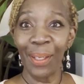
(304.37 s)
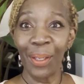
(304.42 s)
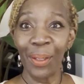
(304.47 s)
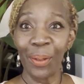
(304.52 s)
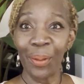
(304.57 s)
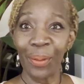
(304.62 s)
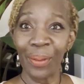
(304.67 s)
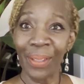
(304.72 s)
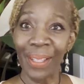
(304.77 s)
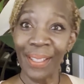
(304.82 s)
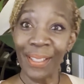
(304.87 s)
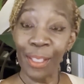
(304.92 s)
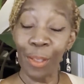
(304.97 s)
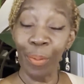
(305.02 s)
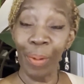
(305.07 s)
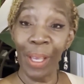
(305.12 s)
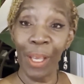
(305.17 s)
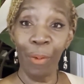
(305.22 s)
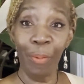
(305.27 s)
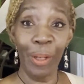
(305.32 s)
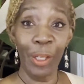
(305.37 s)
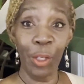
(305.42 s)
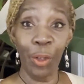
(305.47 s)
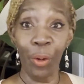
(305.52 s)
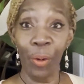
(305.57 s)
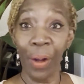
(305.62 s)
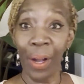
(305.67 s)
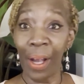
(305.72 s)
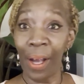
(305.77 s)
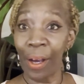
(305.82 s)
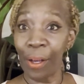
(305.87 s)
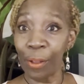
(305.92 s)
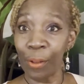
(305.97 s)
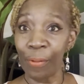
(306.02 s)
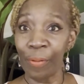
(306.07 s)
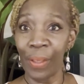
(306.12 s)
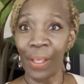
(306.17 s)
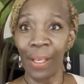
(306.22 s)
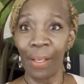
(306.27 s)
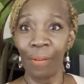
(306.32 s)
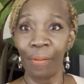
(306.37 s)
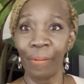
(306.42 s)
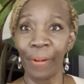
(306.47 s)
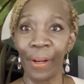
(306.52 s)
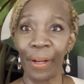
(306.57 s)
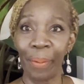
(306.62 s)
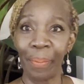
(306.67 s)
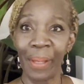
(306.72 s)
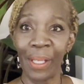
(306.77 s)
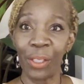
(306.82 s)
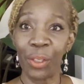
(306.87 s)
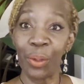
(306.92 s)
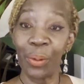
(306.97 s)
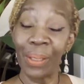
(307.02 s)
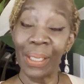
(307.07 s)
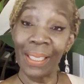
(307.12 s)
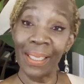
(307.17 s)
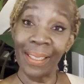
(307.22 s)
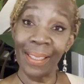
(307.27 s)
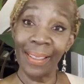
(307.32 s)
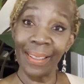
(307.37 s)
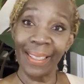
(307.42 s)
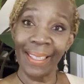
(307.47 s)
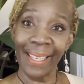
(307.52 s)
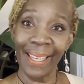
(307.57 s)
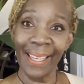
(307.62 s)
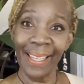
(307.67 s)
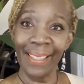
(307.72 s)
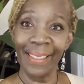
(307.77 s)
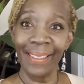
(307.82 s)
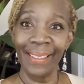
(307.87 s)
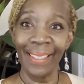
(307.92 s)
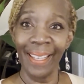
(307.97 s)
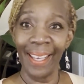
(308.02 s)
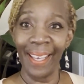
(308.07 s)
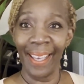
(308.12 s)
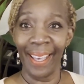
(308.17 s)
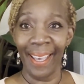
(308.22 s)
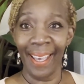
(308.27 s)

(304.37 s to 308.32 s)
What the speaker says: you know, this way when you're out of the environment, you can look in